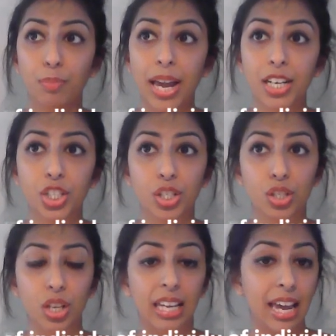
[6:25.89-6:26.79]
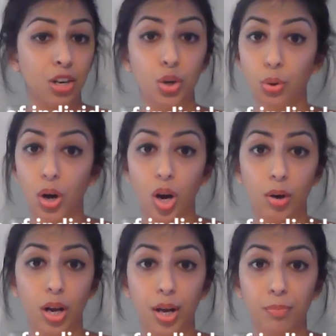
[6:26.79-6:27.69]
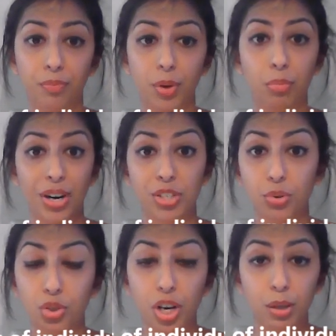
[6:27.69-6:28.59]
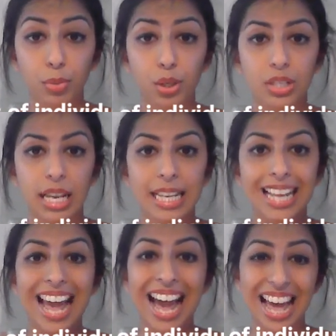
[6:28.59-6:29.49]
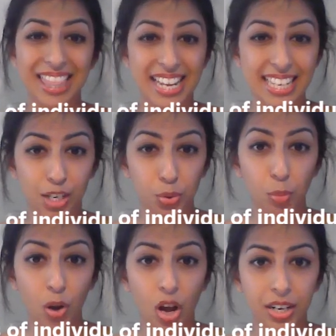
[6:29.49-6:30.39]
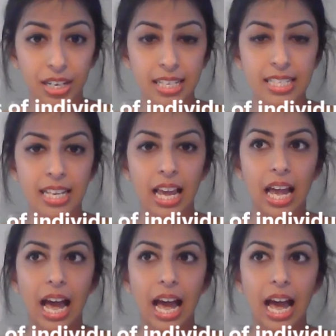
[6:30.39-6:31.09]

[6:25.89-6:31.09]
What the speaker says: patients, again, who are parental drug abusers and their sexual partners,